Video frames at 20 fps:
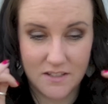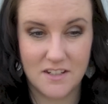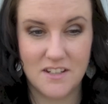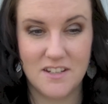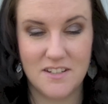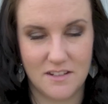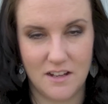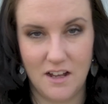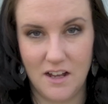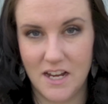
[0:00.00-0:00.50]

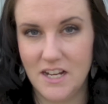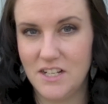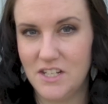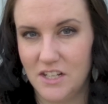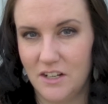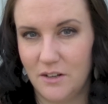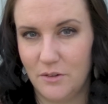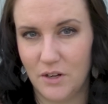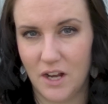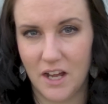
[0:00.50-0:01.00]
Because I
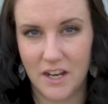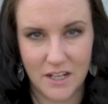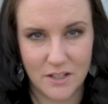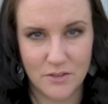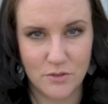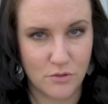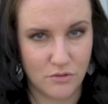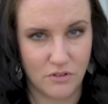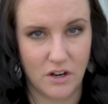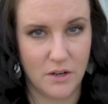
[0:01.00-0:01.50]
do, and
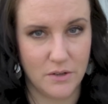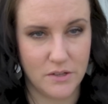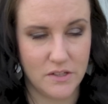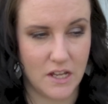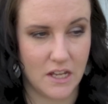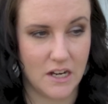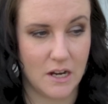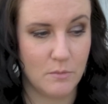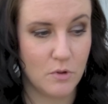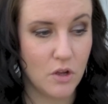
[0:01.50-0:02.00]
it's gross.
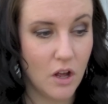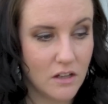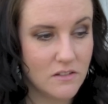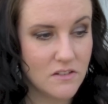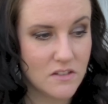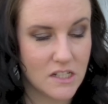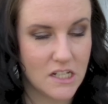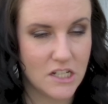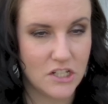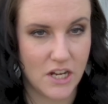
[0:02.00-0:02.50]
And I'm
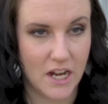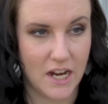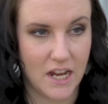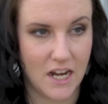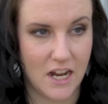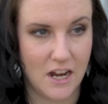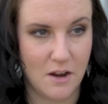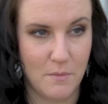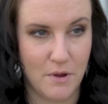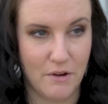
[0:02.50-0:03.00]
constantly
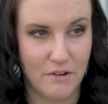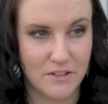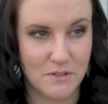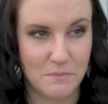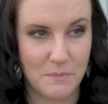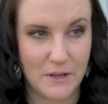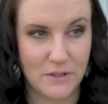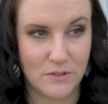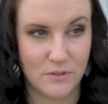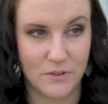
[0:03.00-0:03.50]
checking in a mirror
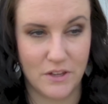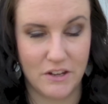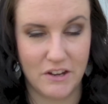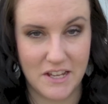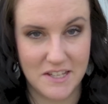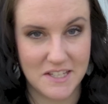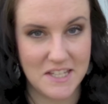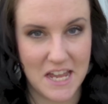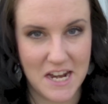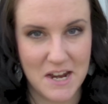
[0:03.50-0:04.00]
to make sure there
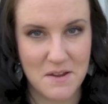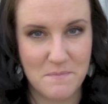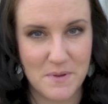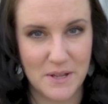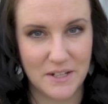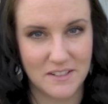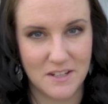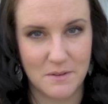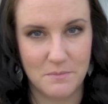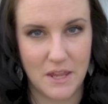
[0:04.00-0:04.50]
isn't any
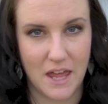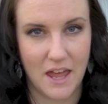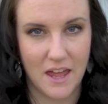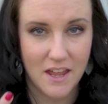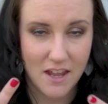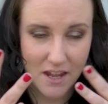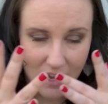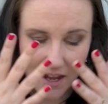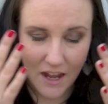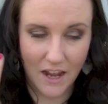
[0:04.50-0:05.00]
buildup there
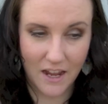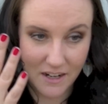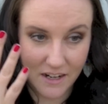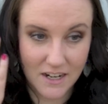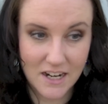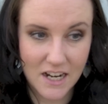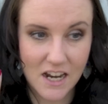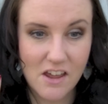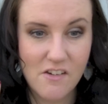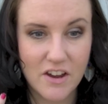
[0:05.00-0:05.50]

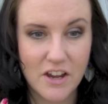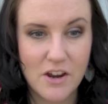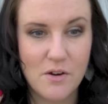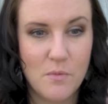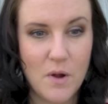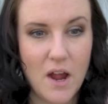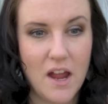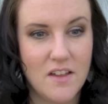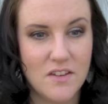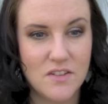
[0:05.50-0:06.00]
and clearing it
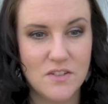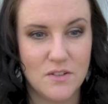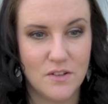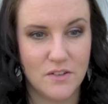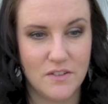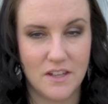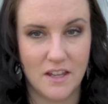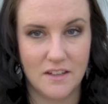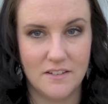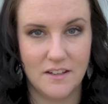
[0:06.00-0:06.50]
away as soon
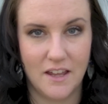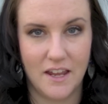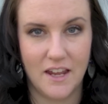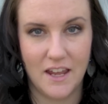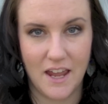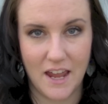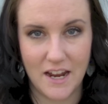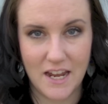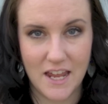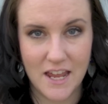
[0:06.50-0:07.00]
as there's
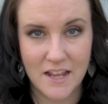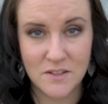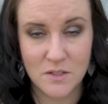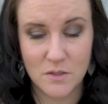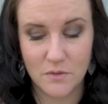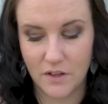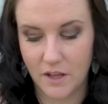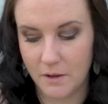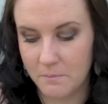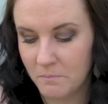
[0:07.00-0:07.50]
like any
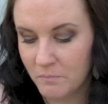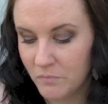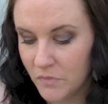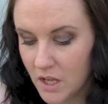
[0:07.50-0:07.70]
hint of it.